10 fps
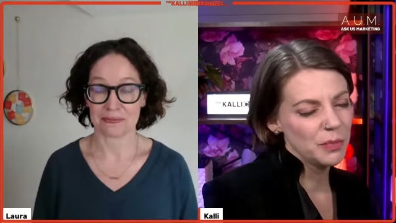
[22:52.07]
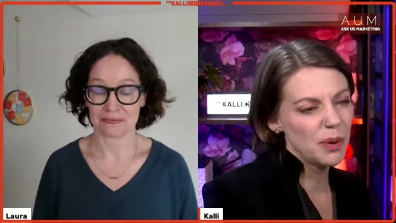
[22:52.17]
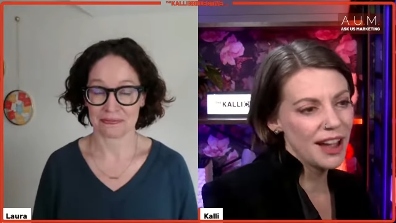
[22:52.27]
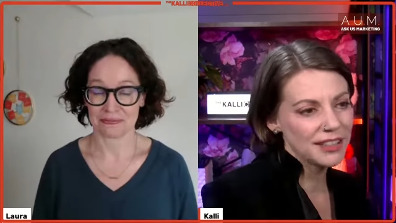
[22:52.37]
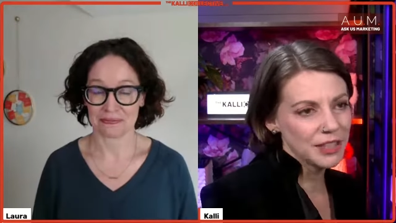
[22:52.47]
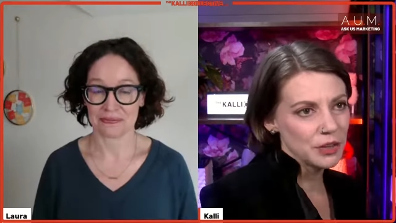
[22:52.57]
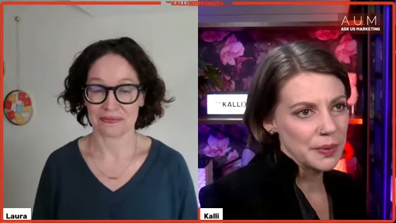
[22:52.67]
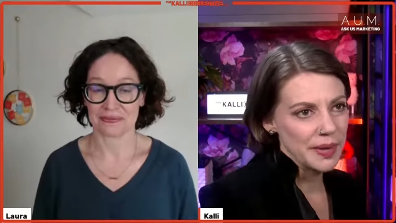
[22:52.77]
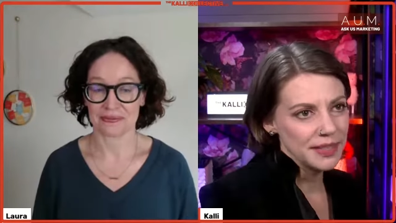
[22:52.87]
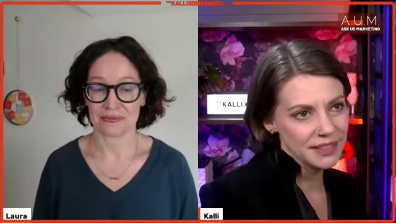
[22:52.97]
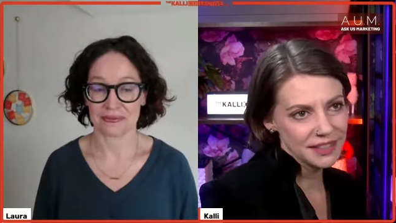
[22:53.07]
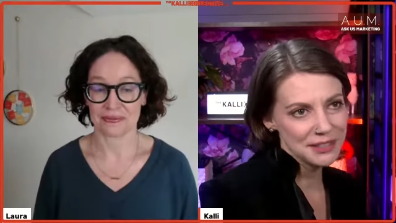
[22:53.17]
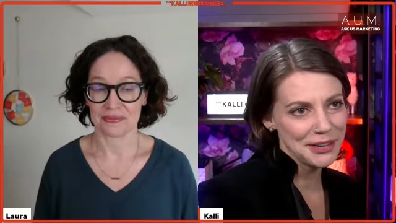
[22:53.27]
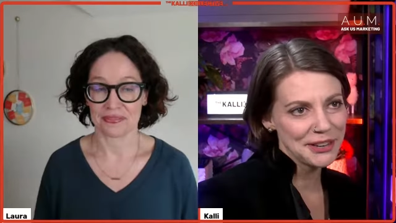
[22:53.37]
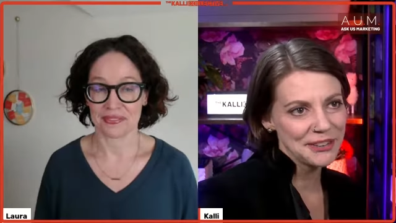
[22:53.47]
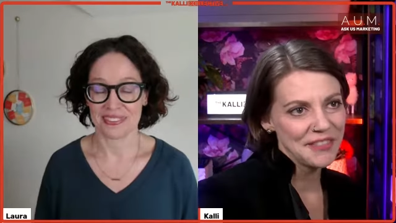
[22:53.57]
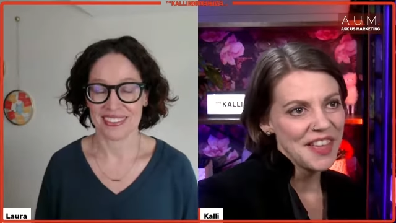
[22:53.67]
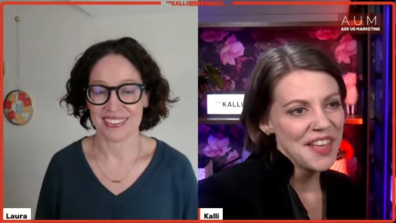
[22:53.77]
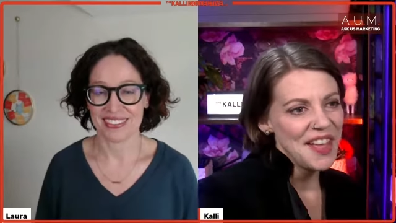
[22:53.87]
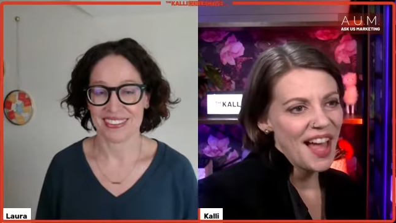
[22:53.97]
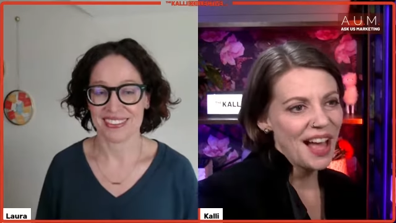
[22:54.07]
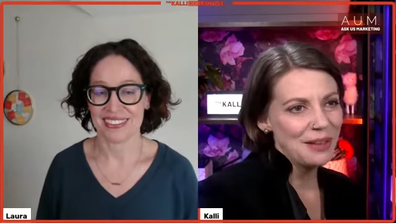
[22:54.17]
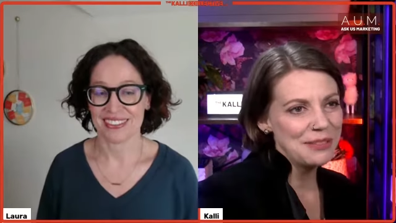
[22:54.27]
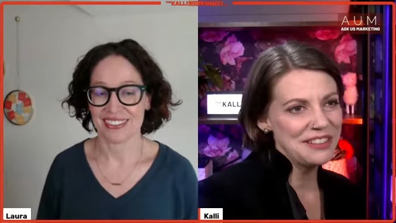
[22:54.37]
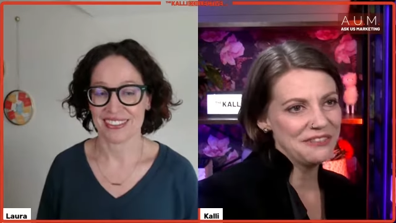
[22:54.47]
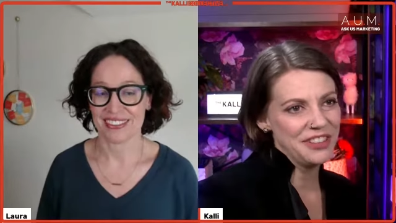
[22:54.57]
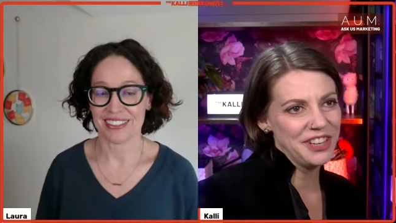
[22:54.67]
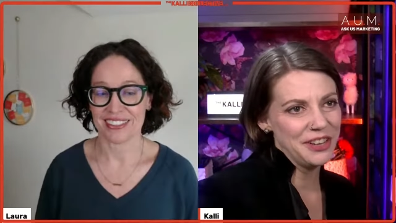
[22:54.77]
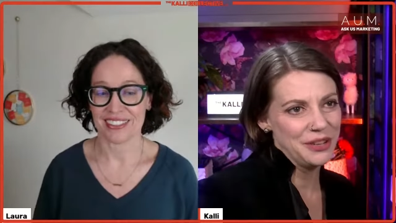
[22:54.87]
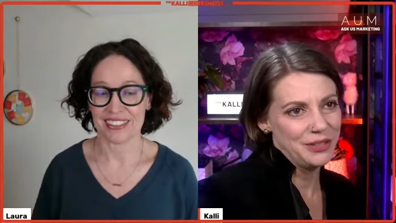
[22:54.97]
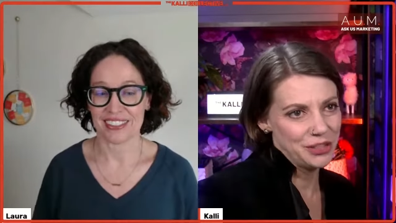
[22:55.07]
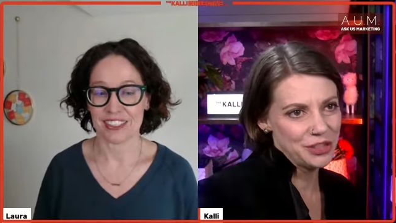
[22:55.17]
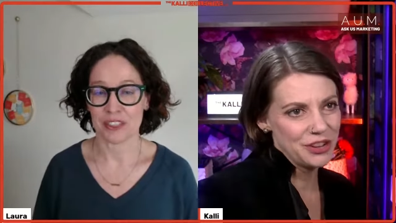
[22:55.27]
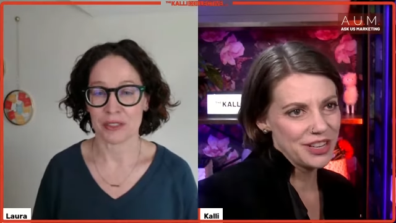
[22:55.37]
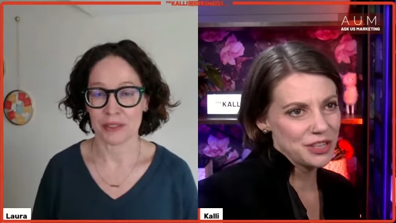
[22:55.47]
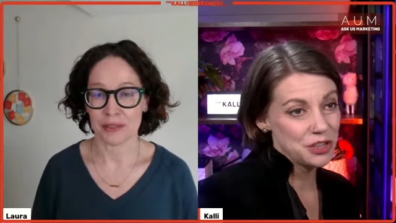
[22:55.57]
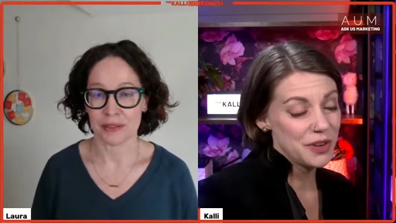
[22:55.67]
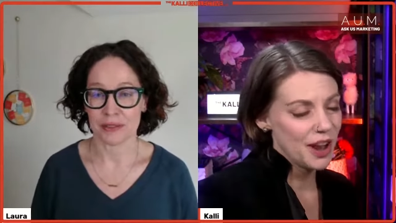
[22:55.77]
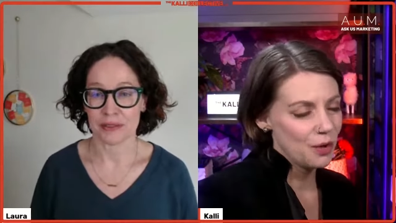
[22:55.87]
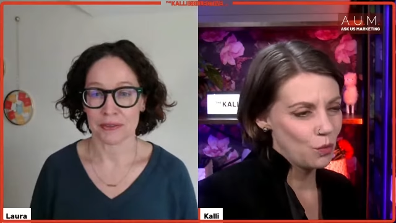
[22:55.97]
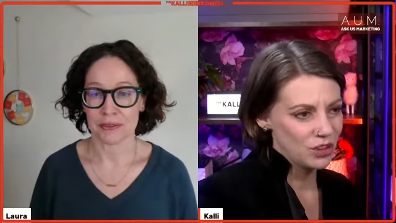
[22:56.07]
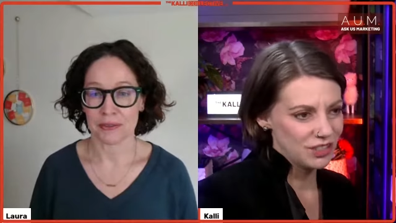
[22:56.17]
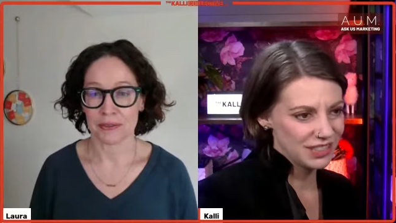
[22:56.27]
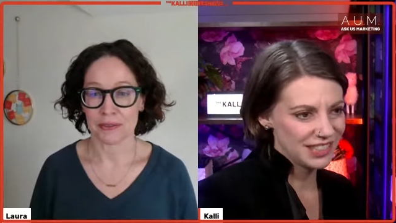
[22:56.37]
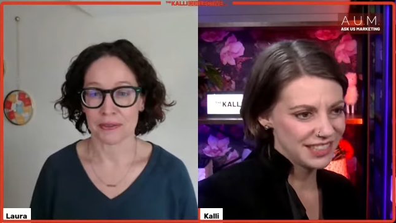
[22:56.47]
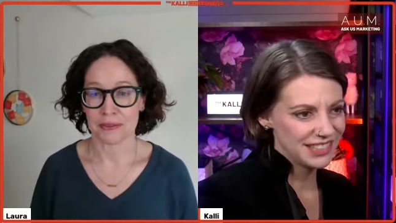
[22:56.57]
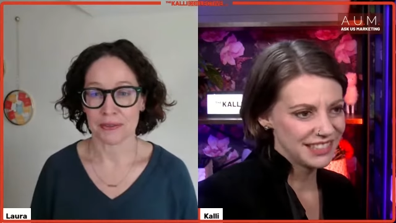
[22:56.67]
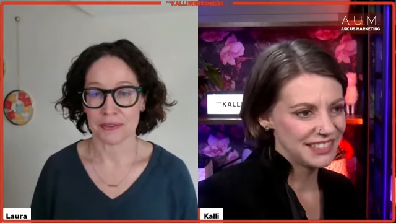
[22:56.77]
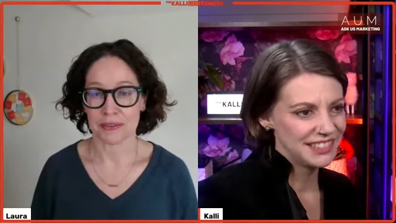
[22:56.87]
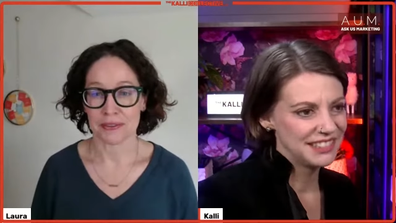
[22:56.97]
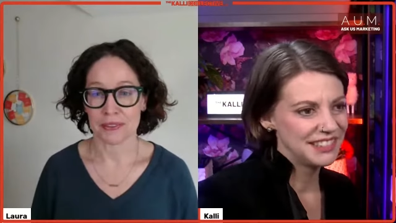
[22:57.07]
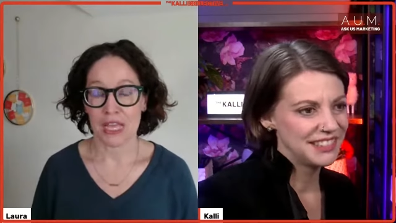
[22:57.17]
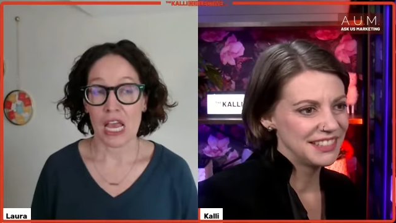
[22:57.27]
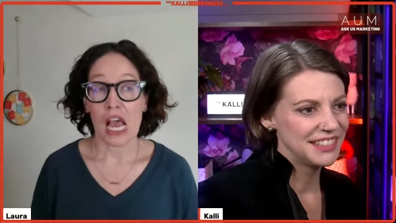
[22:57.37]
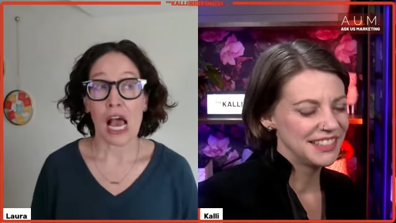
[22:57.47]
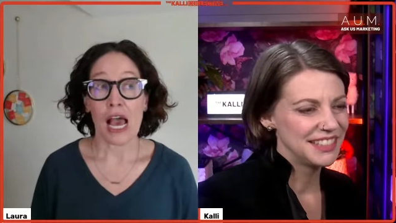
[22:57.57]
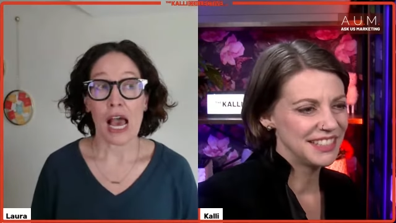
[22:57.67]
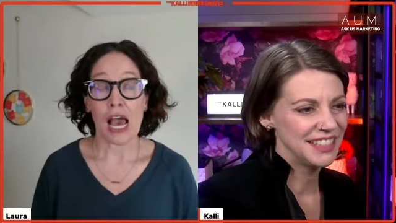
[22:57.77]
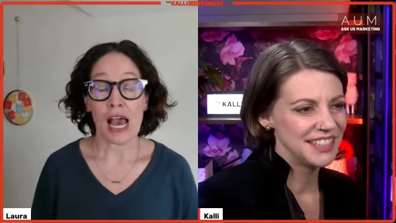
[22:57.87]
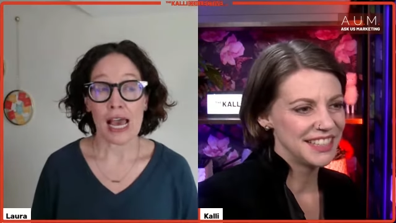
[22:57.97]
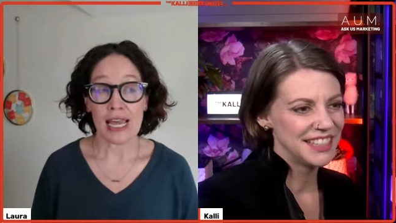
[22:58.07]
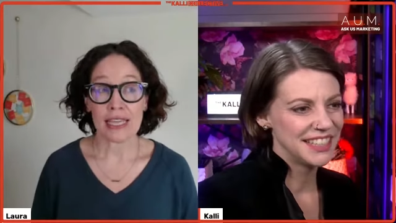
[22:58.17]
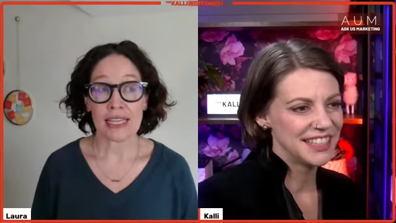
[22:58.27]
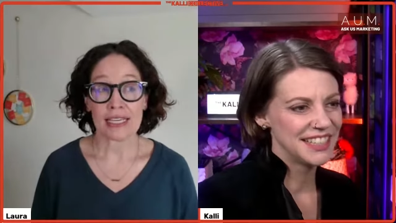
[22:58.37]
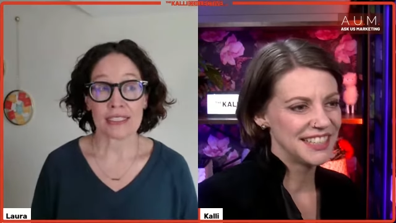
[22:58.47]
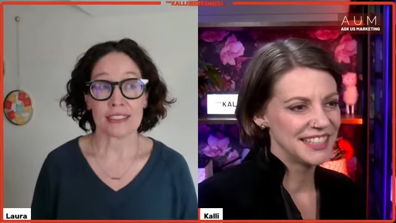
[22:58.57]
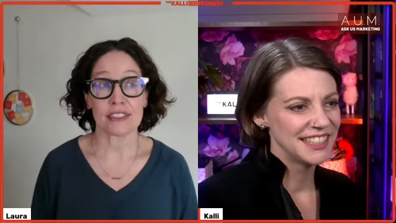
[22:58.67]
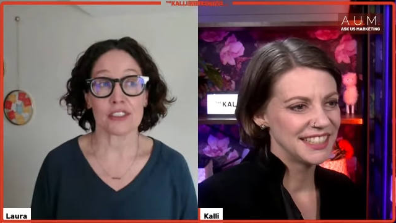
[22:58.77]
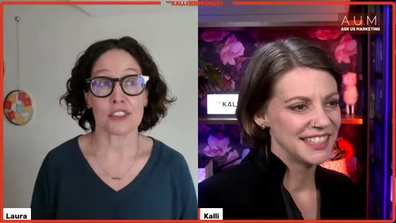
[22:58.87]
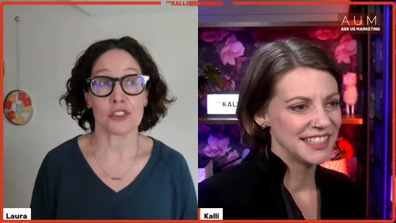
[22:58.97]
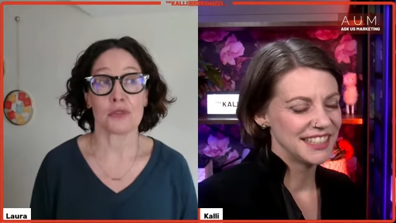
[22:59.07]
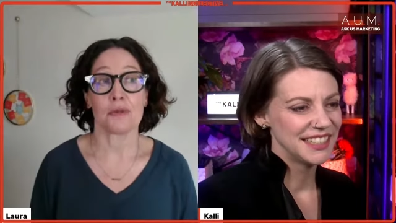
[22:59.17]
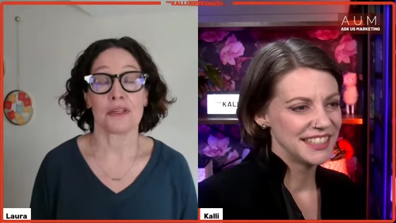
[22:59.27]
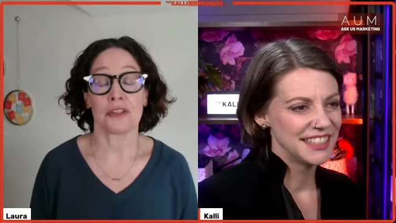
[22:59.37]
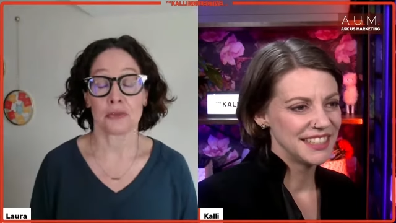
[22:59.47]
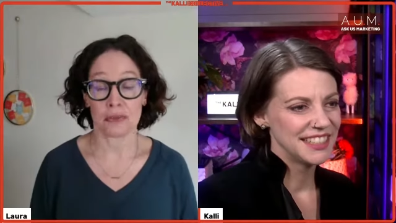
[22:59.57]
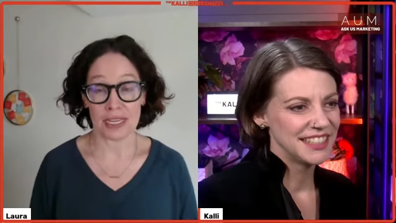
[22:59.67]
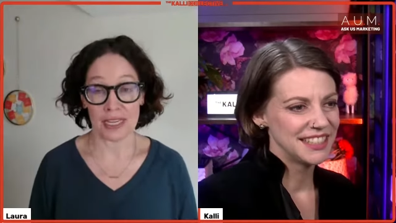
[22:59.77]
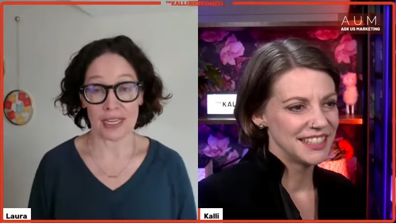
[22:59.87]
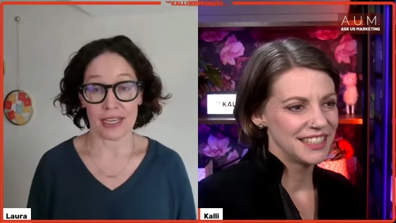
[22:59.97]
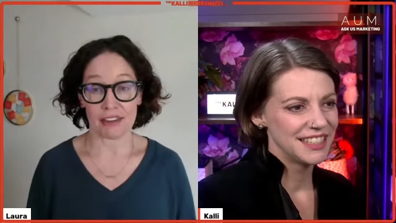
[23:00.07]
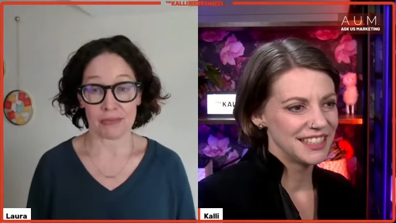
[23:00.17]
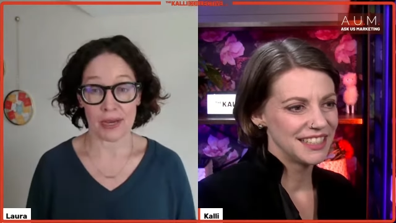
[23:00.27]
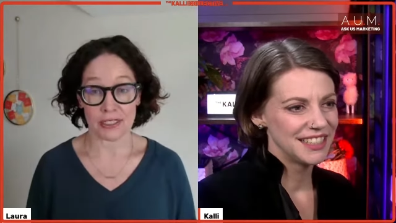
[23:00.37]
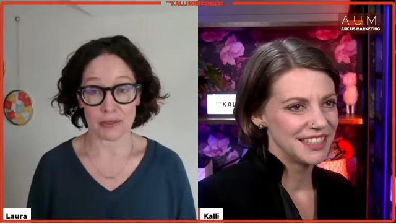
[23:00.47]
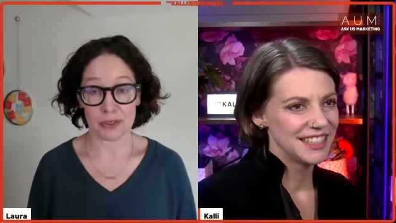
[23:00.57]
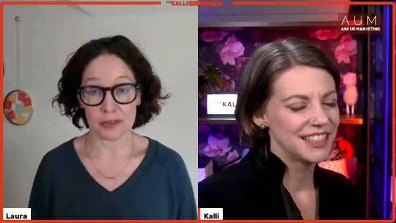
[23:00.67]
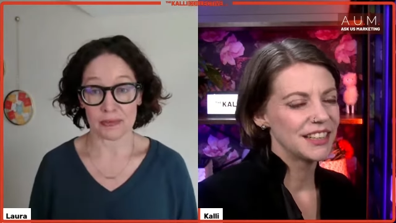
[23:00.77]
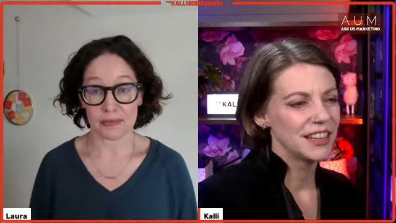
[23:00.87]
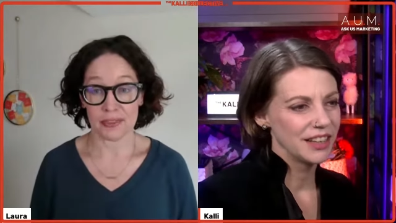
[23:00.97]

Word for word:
Speaker 1: they're practical ones. So, how many videos should I shoot at once?
Speaker 2: I like to do three if possible.